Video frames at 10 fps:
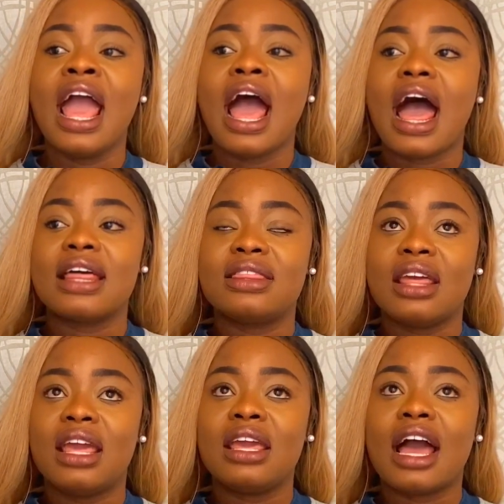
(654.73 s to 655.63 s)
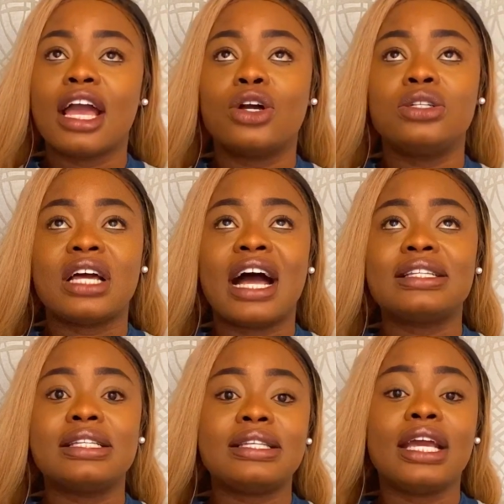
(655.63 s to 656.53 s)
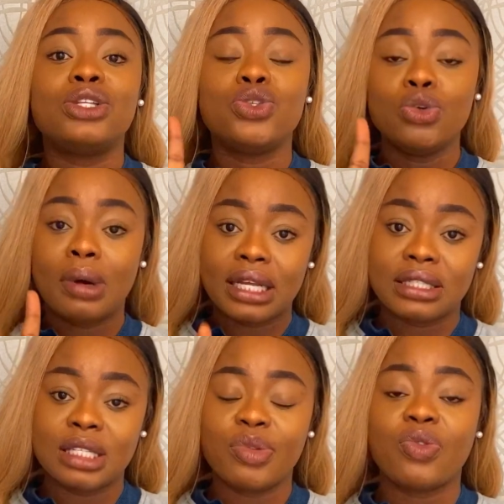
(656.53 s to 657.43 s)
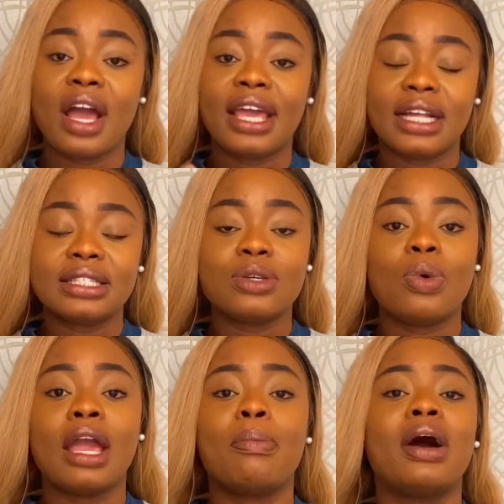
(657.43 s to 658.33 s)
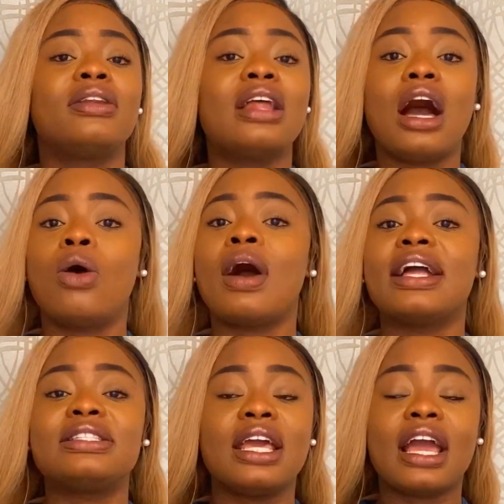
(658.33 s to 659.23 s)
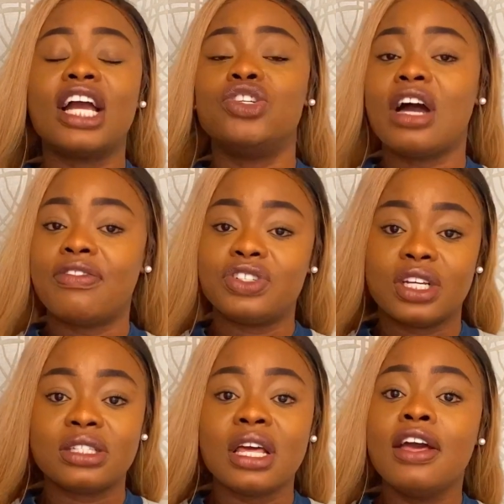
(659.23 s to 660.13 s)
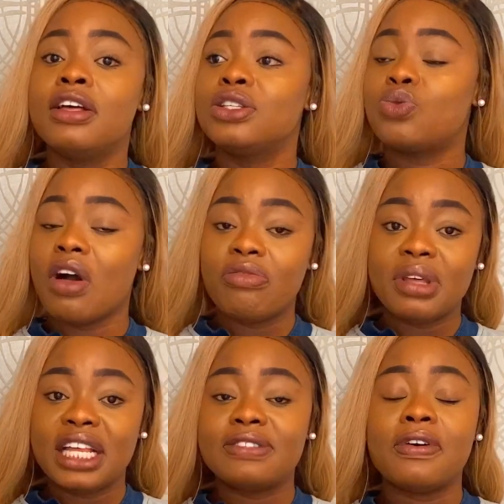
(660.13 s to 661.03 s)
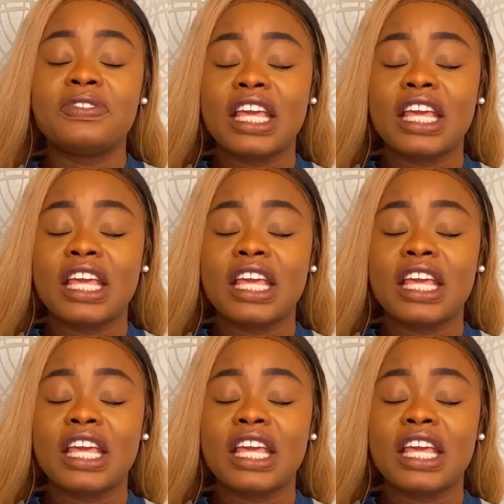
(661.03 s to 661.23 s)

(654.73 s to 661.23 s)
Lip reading: I think I had to take 2 buses before I get to work. But now I drive for just 12 minutes, 15